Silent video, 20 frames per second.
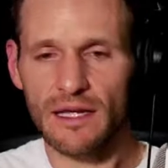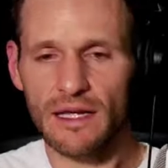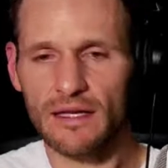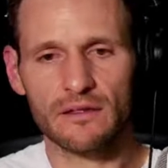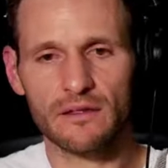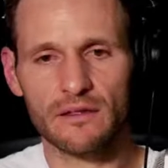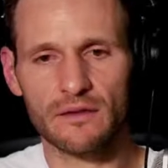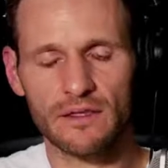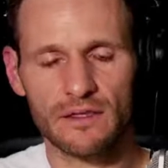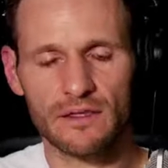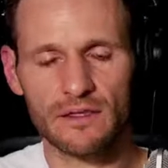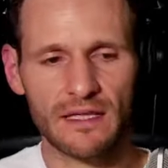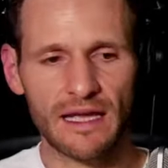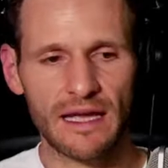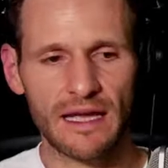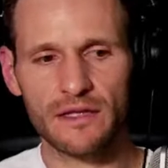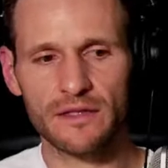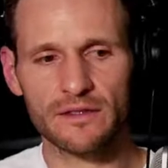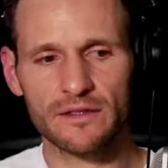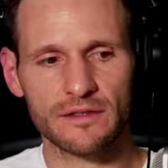I don't know. The
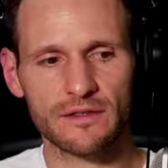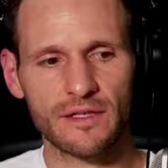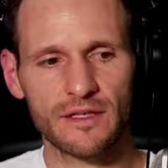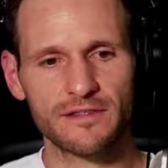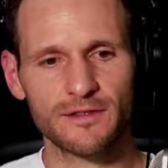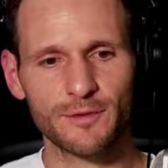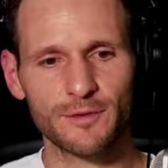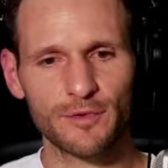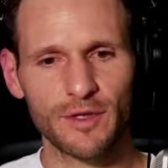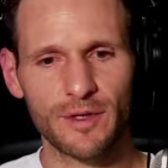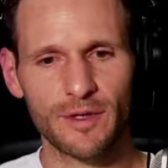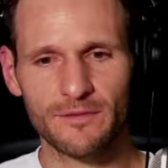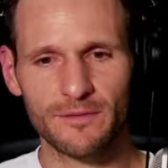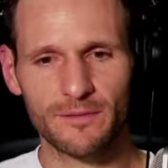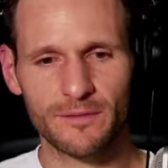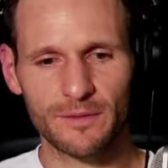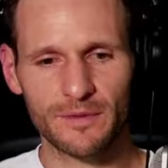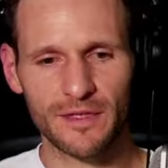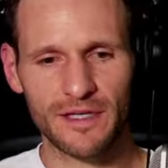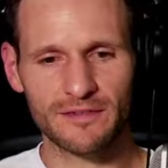hells are not so
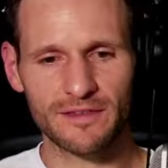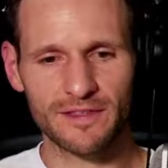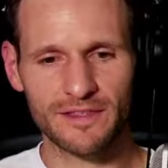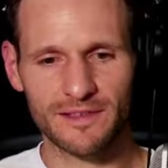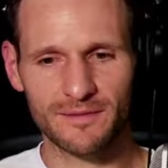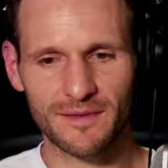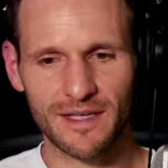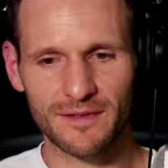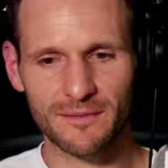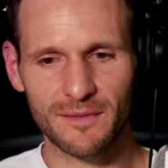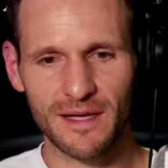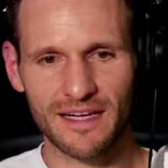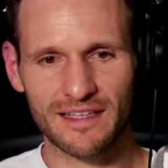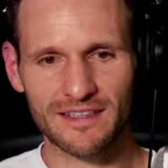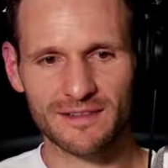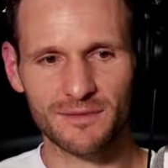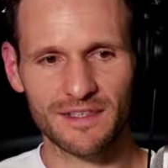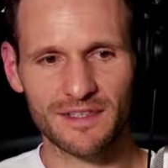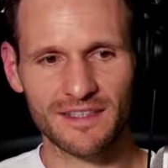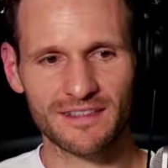prevalent in
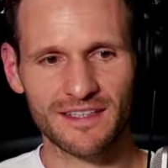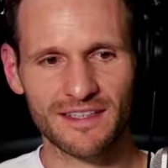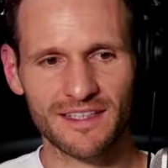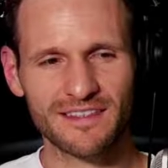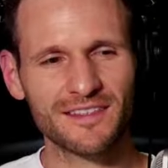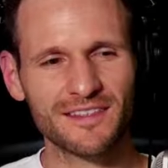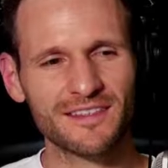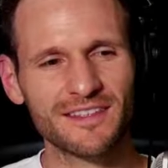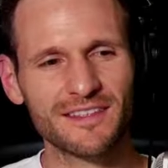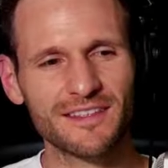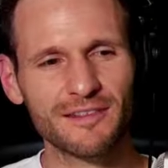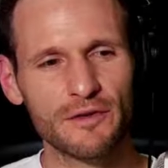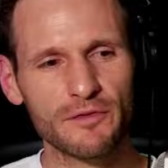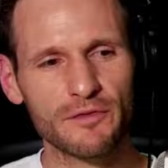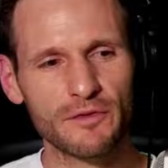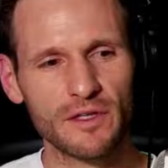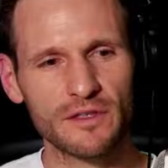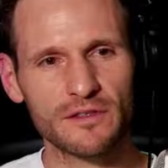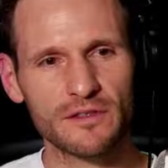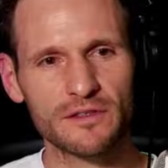mathematics because I don't think they're
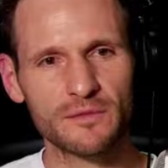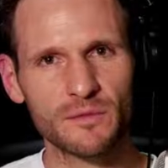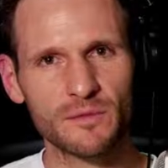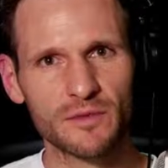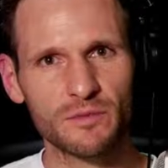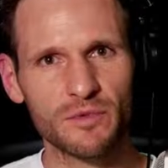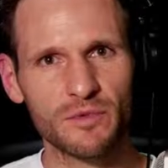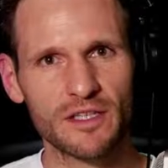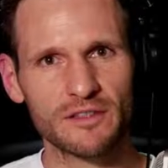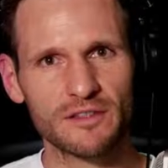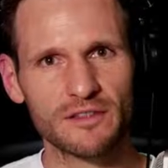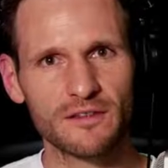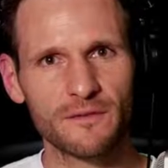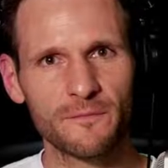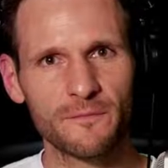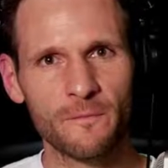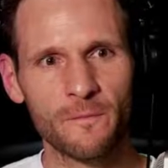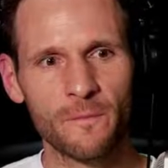ever under as much pressure.